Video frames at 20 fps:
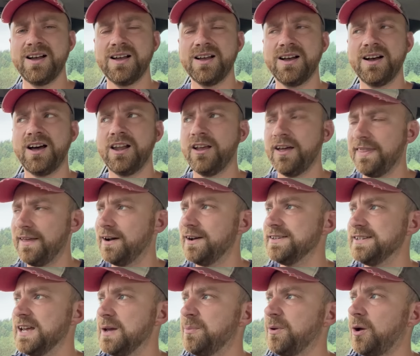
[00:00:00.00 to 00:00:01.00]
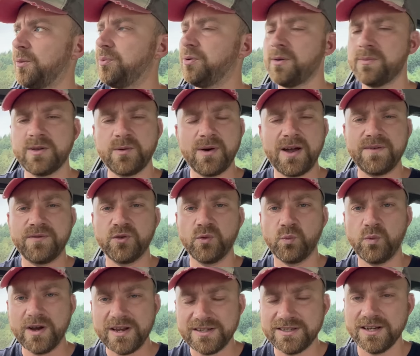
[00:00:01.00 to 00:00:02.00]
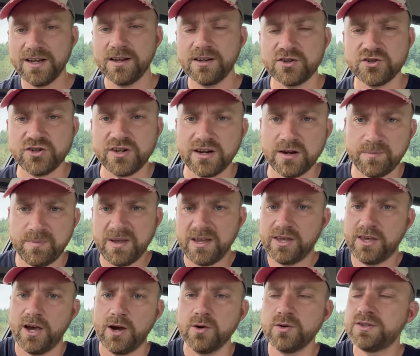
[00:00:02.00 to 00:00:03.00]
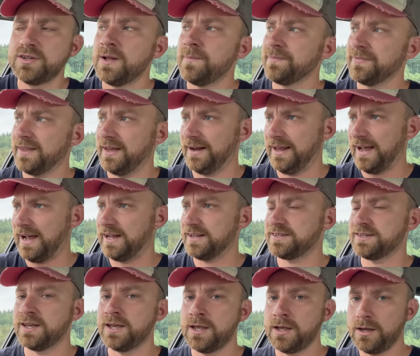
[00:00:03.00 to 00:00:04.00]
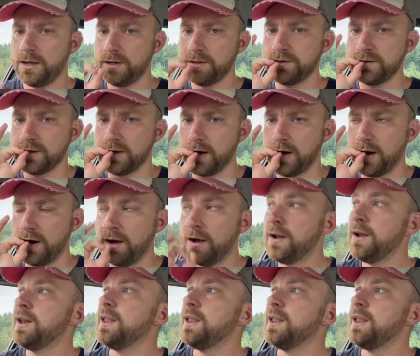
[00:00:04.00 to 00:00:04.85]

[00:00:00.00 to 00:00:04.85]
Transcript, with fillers: I like that idea, but I'll probably wait for the winter because you need a big coat and a hat and a cigar